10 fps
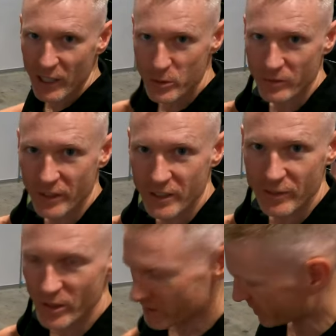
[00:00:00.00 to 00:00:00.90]
150
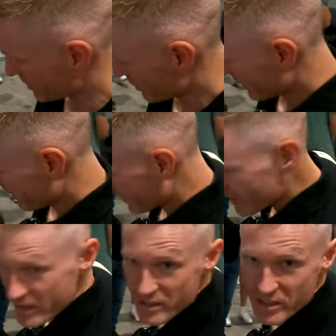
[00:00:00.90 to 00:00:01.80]
volt system with
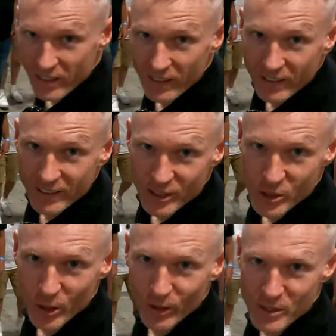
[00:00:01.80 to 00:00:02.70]
Zilla
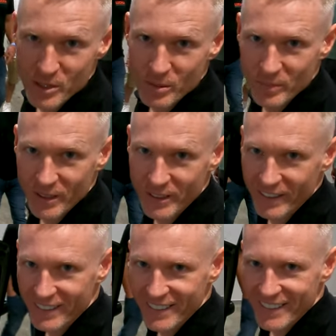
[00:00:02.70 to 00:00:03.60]
controllers built
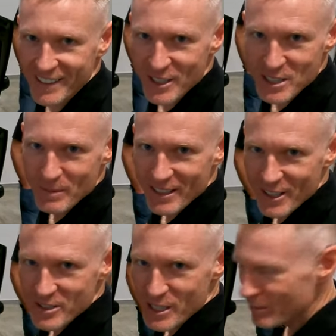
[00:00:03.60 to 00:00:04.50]
in. You don't see many of those